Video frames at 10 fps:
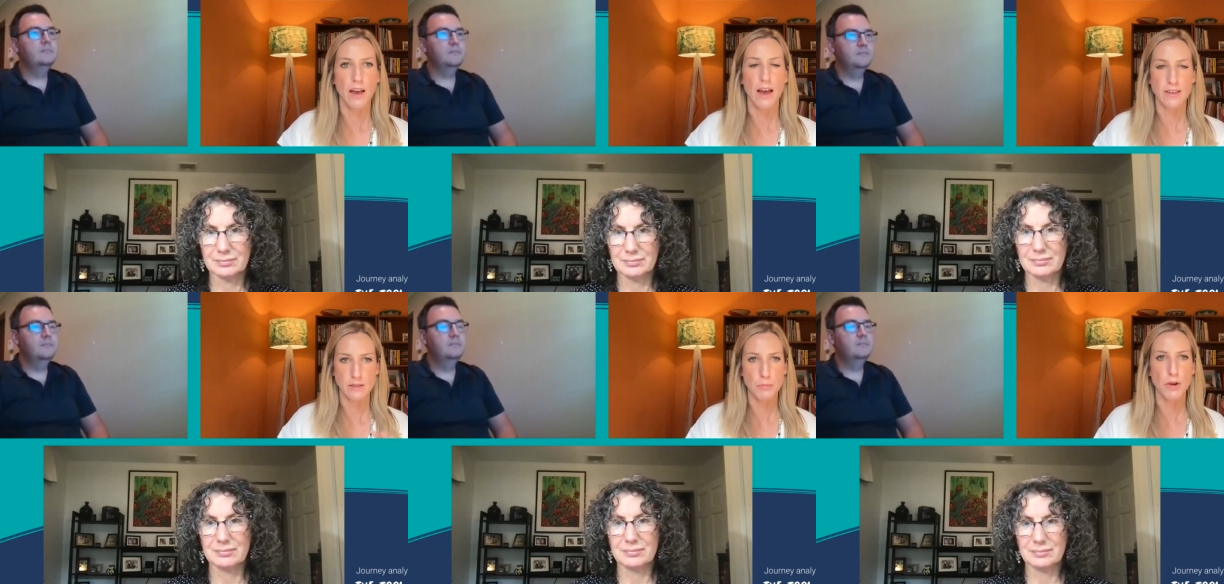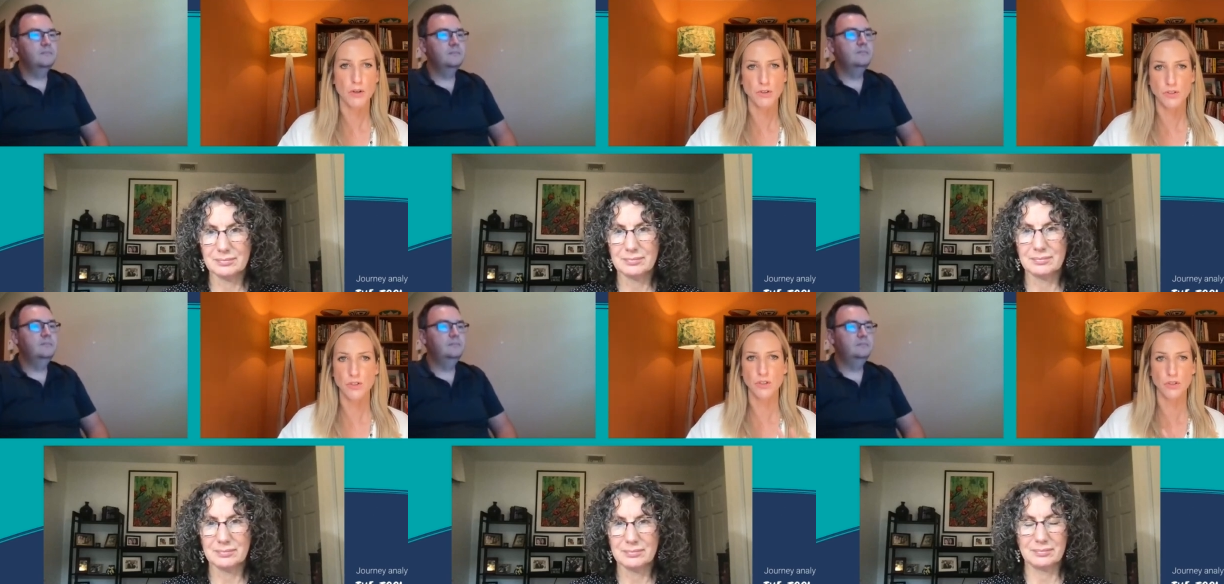Speaker 1: as
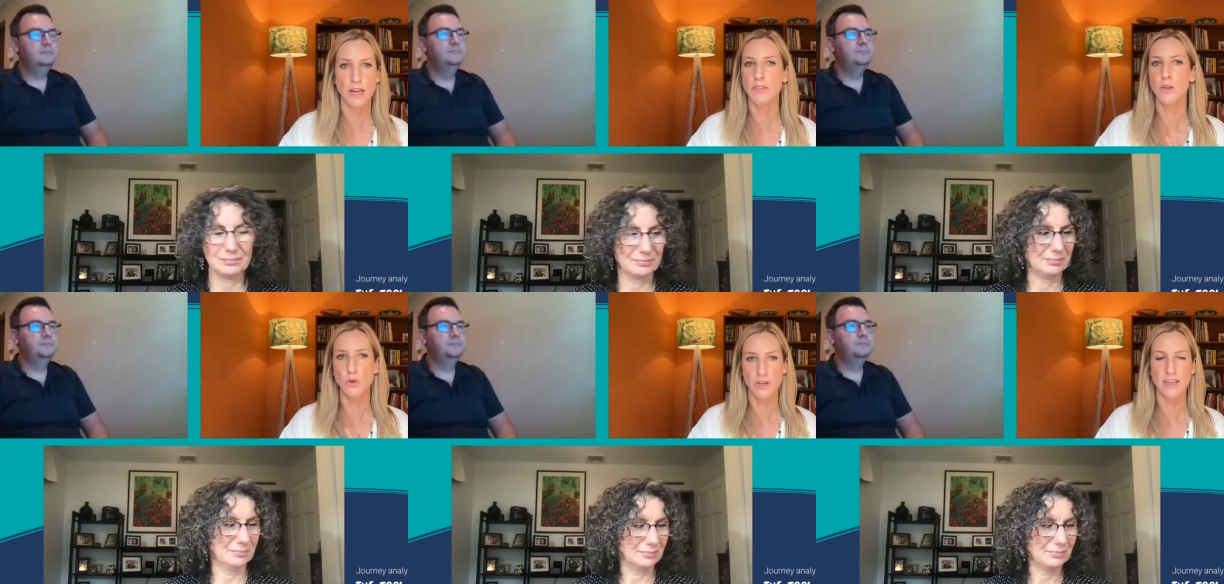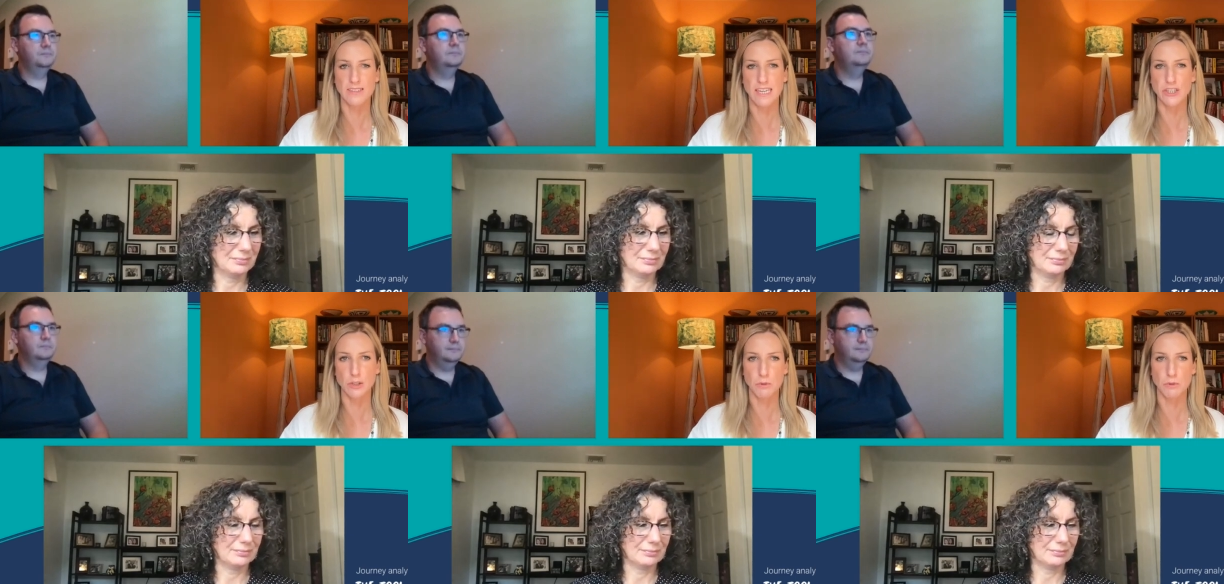opposed to like the organizational